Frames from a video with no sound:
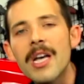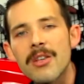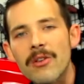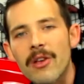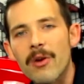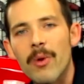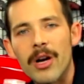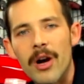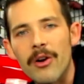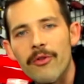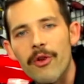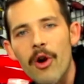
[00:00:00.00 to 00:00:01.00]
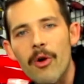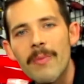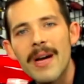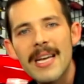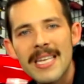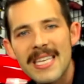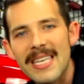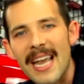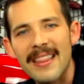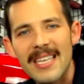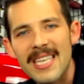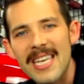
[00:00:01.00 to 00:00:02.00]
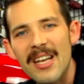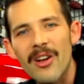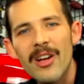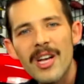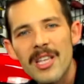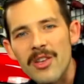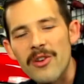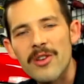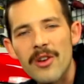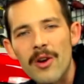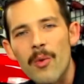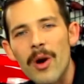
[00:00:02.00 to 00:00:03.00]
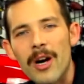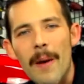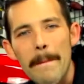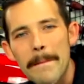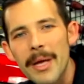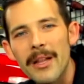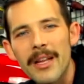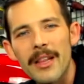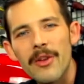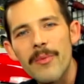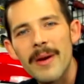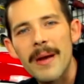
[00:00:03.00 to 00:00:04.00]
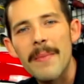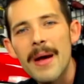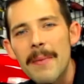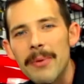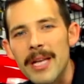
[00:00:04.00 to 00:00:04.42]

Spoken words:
So it's going to work on chrome, stainless steel, it's also going to work on billet aluminum,